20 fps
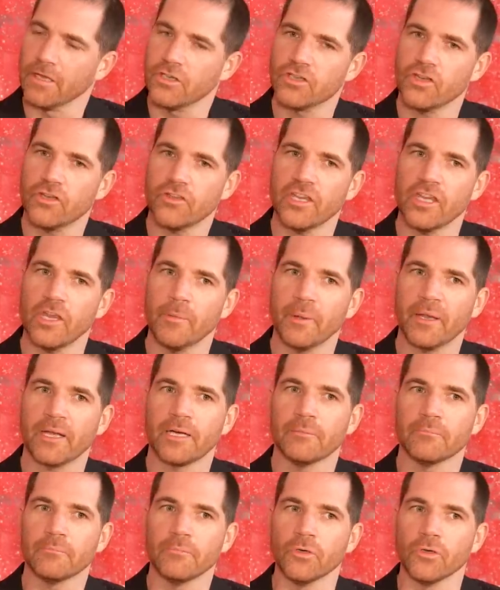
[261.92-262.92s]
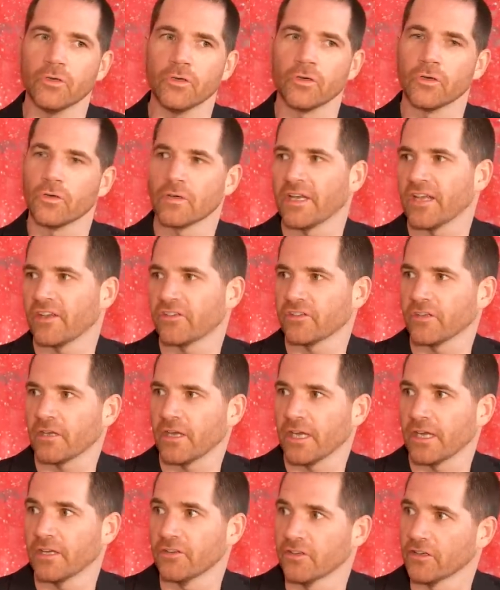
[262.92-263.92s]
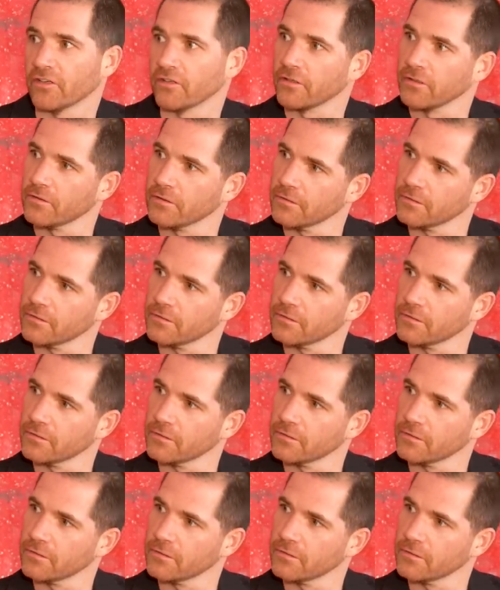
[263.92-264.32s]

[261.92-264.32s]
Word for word: do you think you become more or less hated?